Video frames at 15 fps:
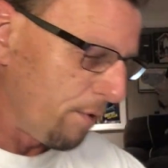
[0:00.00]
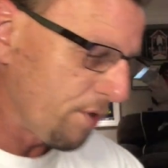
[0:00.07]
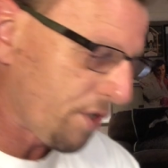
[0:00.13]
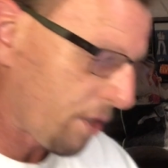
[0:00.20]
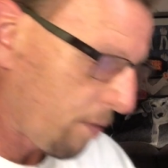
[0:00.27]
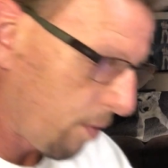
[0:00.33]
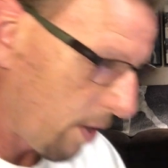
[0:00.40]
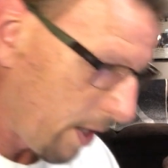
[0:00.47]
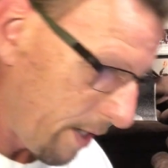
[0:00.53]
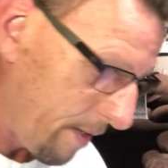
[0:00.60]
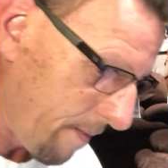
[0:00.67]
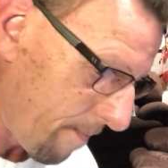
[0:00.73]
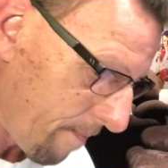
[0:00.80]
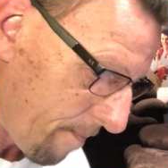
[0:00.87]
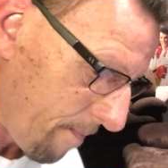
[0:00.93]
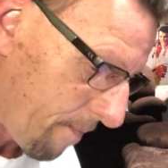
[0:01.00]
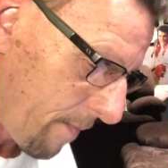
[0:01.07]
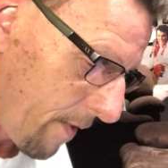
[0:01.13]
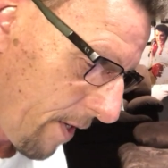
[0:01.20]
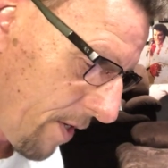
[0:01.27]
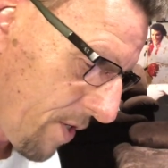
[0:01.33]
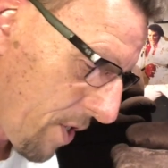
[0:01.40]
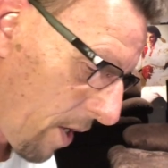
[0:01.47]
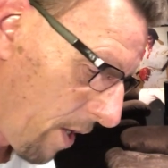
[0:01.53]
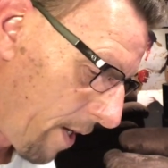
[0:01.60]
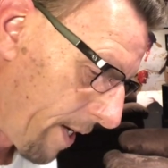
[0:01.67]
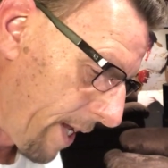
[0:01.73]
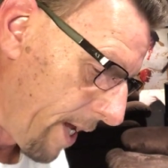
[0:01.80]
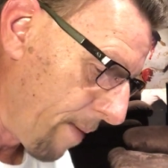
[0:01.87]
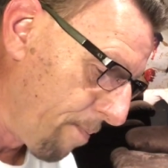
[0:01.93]
Music One is
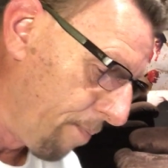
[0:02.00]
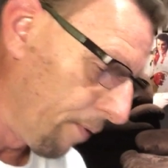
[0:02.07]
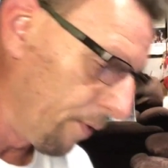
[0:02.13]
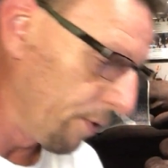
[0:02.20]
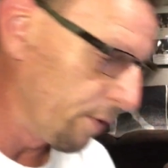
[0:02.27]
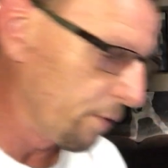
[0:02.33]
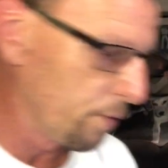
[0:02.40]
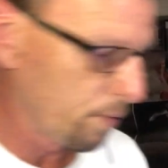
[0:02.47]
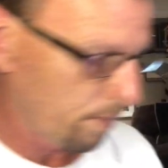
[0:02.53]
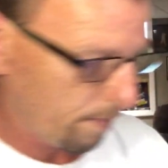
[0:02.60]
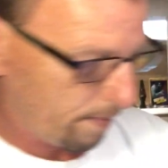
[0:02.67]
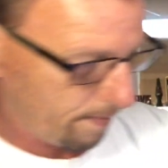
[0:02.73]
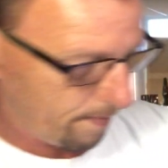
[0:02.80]
on a blue